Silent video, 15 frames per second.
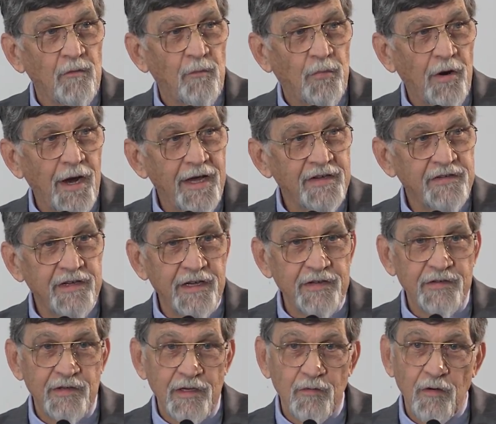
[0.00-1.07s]

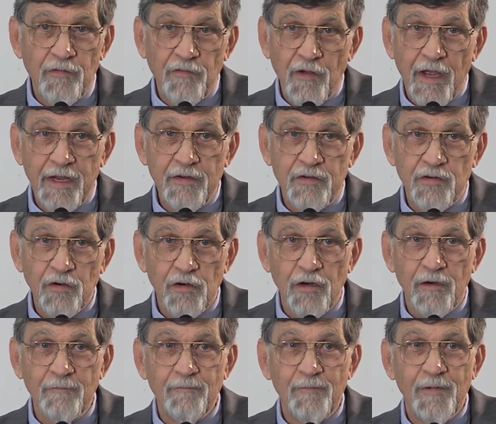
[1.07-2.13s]
processed and refined sugar.